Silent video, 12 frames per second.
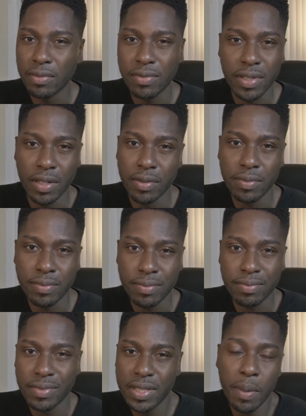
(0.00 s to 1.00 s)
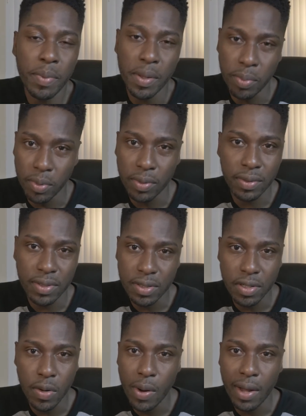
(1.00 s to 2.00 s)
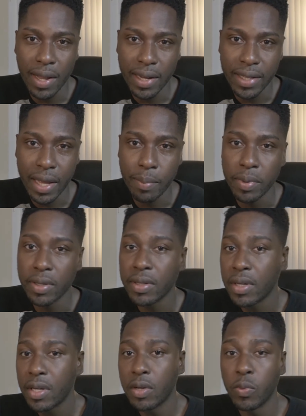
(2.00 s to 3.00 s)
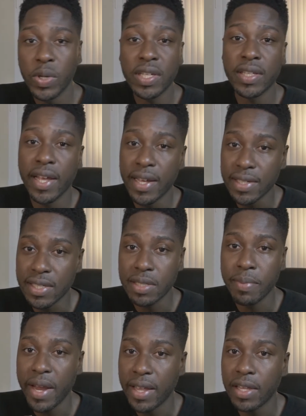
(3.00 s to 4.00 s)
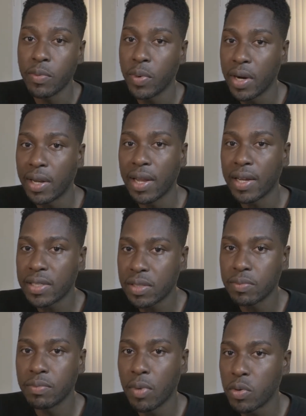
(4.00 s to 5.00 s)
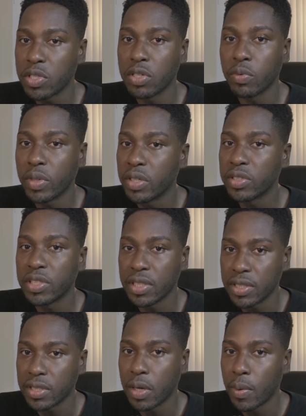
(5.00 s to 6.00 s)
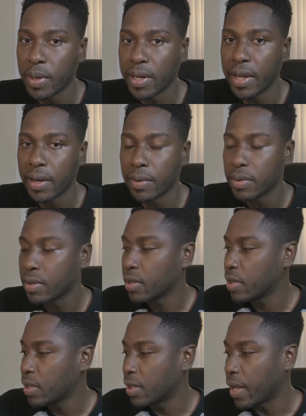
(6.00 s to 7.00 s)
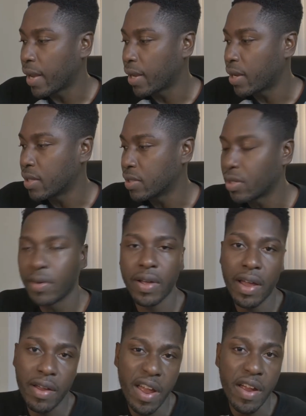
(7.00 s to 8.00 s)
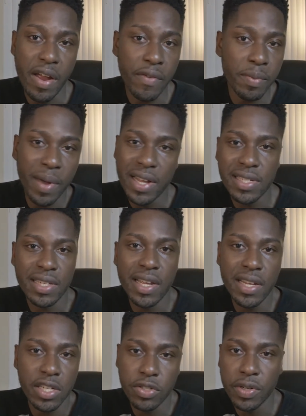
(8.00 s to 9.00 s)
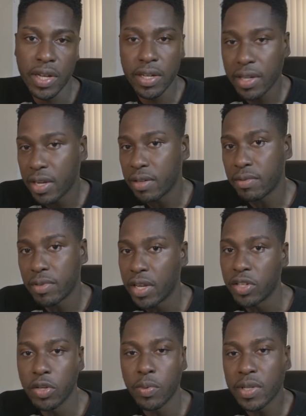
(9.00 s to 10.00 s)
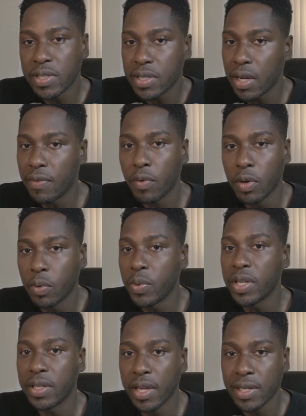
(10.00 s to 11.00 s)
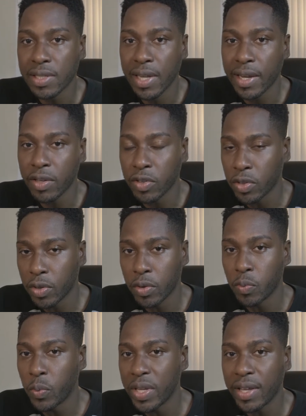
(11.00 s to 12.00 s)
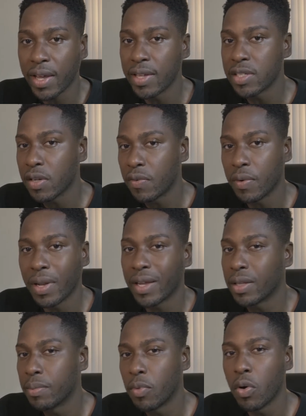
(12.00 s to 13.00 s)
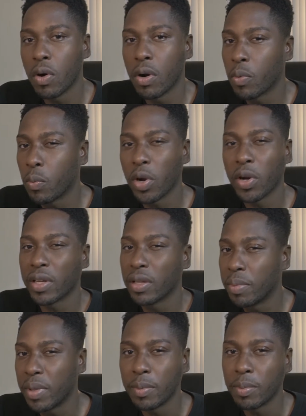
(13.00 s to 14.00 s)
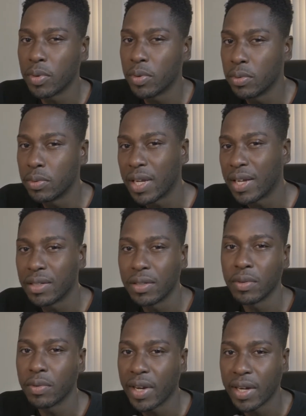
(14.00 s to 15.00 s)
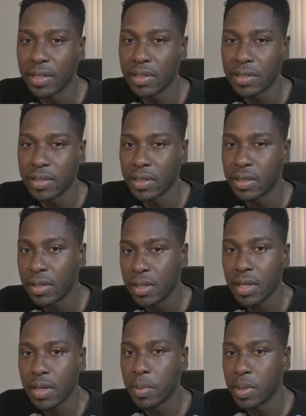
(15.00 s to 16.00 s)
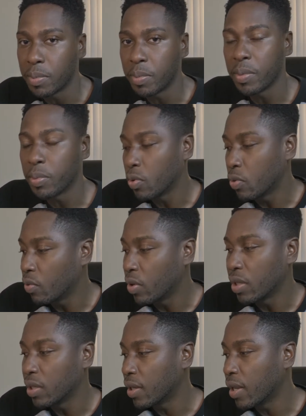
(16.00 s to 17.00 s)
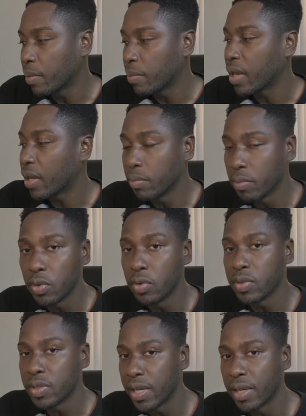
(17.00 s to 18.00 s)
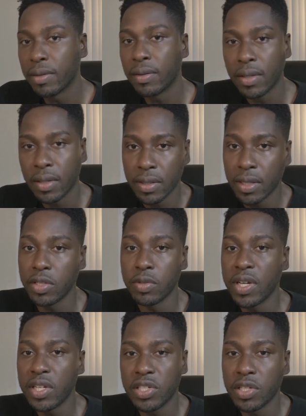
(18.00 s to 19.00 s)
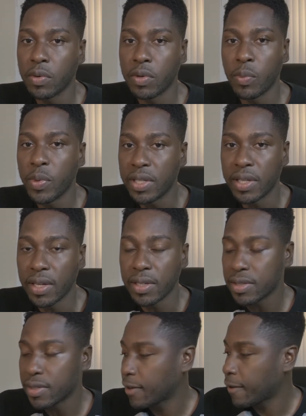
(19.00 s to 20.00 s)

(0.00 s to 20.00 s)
you know, some people go out like that, but weekdays is mainly where like most of the real shit is going down. Like, cause you know everybody's in the industry. They doing stuff on the weekdays. Like the weekends are for like the more working people who like do the regular shit. But the people who really like making moves, they do their shit on the weekdays.